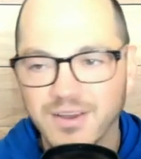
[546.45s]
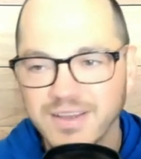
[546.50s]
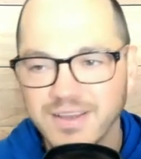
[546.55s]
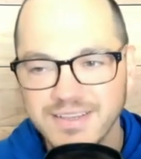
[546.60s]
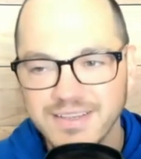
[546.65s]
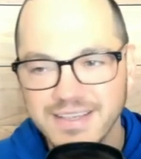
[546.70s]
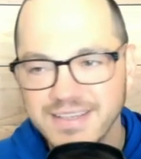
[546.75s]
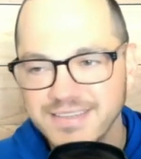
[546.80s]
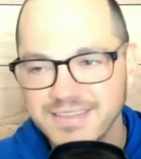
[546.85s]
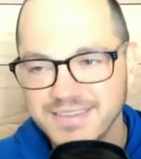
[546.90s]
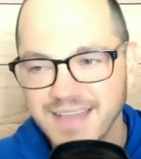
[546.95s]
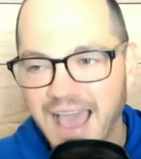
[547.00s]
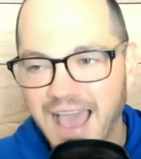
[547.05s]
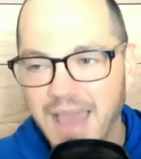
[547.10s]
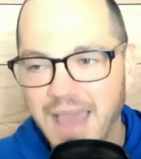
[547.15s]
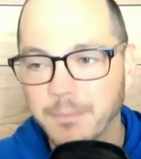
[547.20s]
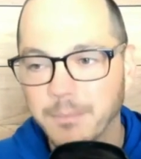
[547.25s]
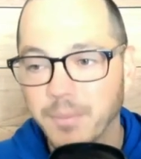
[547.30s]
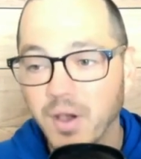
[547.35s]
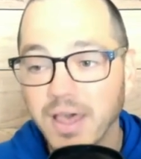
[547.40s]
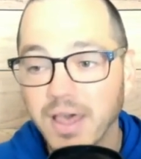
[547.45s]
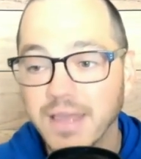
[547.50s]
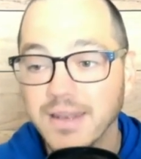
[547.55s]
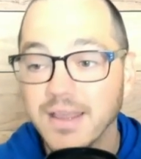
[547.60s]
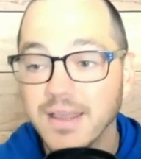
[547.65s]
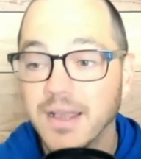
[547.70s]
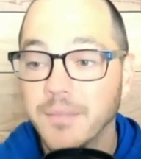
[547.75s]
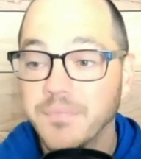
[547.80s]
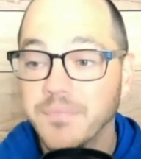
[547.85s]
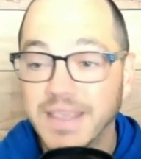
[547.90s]
He's not, but
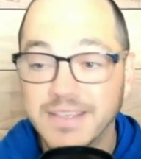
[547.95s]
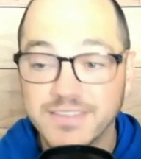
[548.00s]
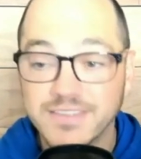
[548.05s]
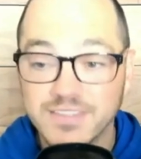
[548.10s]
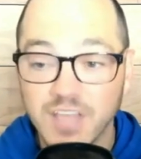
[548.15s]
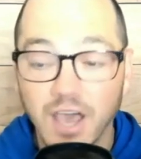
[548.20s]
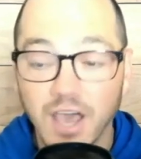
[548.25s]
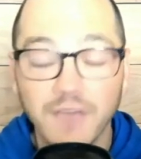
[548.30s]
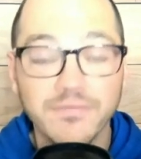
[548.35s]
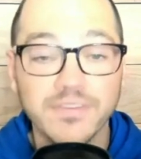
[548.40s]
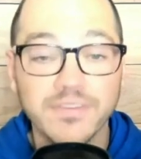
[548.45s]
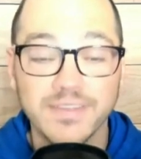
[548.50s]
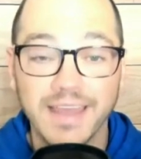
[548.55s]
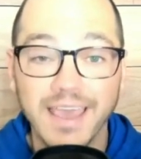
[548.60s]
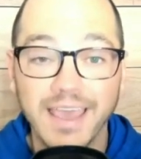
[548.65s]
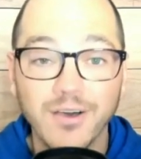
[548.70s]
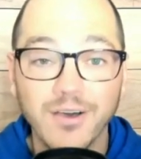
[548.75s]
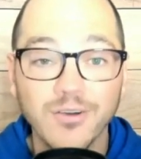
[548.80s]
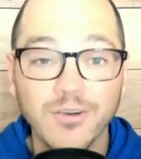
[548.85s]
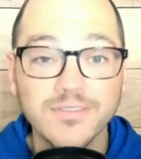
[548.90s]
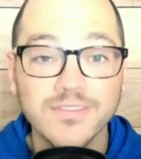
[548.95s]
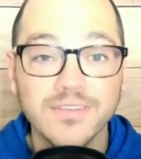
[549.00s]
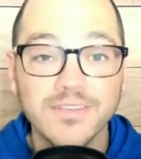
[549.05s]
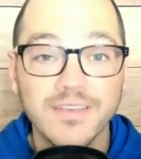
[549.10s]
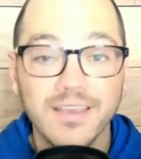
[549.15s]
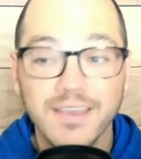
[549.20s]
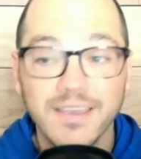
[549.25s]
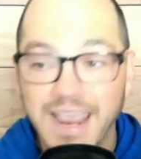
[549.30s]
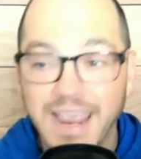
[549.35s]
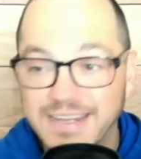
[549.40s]
he's tough as nails,
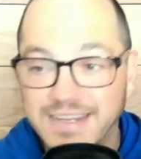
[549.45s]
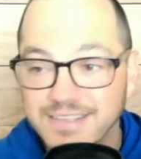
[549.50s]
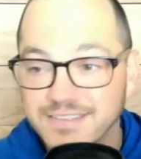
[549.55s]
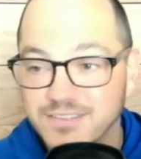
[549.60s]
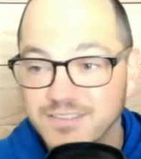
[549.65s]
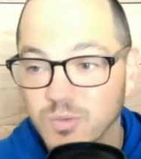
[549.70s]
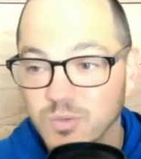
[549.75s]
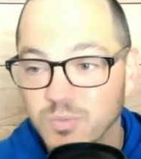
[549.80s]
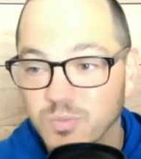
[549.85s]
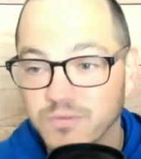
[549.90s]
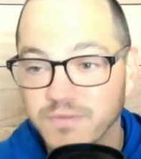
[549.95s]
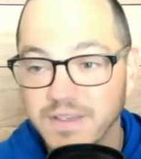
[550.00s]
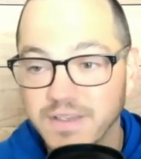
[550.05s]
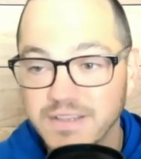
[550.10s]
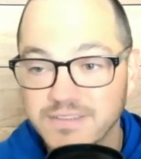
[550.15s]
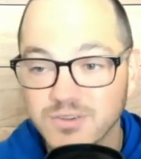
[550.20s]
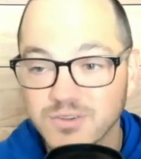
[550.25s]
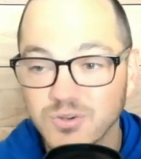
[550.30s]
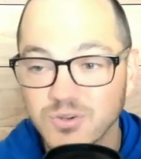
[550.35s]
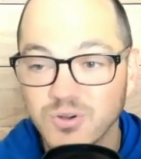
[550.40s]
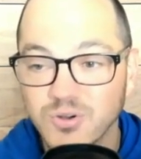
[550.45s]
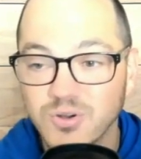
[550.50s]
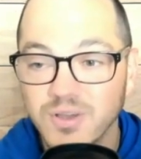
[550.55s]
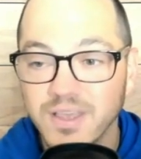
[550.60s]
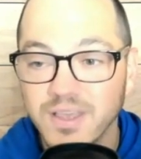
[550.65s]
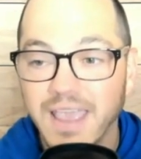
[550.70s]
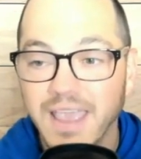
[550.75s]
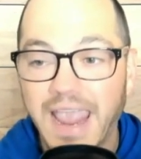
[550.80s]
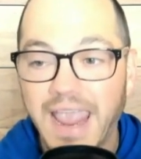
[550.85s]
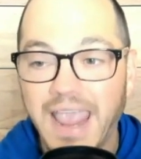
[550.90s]
and he's super physical,
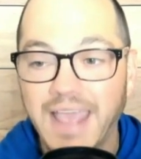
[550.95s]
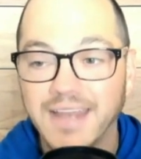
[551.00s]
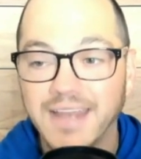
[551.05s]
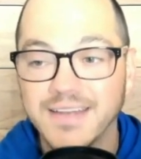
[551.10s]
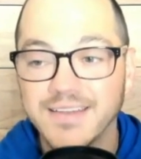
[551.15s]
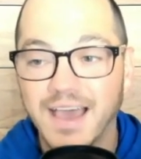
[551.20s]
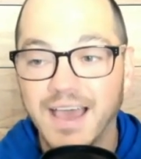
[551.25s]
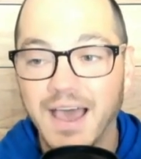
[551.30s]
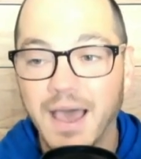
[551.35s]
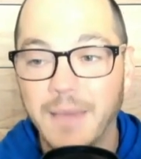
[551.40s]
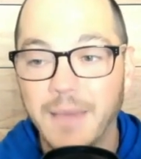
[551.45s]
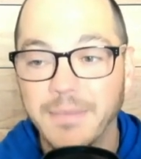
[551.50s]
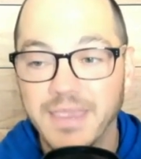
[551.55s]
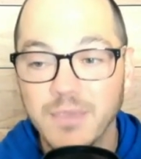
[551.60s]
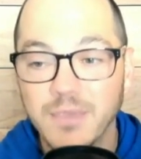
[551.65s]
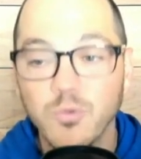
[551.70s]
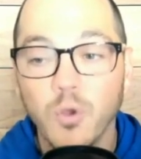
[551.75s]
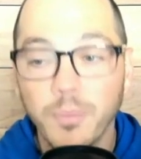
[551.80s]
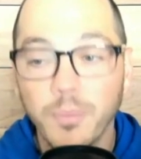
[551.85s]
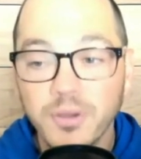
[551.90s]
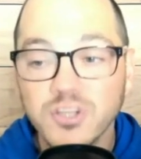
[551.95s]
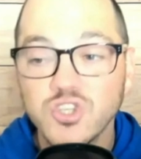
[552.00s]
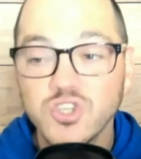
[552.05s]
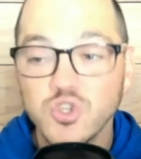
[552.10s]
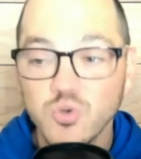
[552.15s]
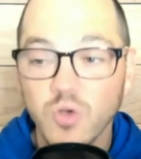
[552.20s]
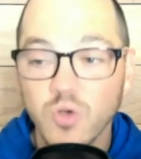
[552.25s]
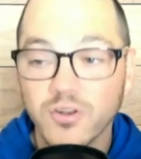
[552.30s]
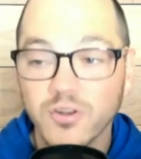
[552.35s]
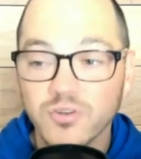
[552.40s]
and he will put
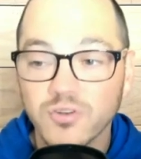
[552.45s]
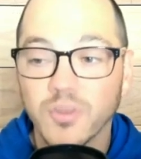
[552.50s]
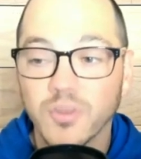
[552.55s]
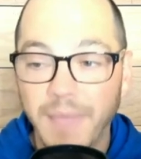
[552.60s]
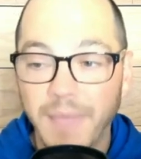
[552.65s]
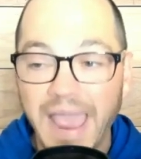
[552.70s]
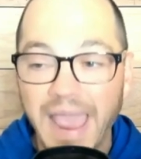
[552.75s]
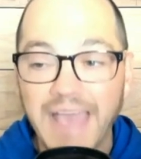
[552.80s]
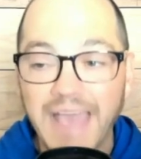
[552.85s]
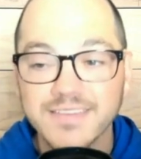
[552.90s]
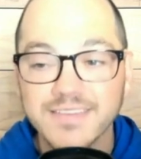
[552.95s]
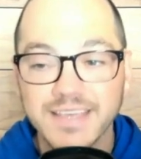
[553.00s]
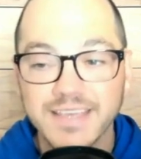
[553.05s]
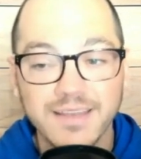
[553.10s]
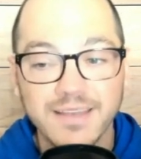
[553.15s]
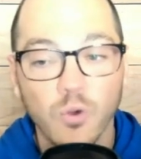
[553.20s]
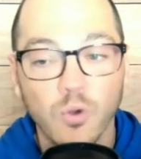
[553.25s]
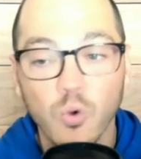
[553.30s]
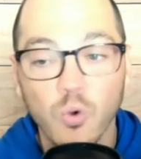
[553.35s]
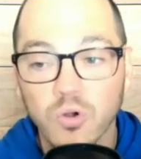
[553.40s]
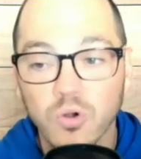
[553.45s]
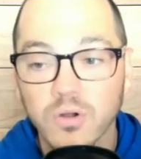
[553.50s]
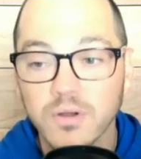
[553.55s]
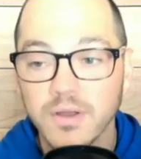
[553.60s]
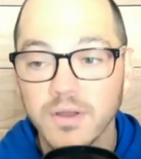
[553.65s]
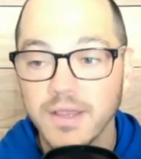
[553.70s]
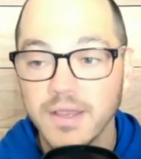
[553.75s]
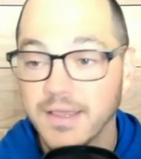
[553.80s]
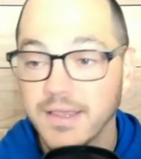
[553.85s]
you under the basket or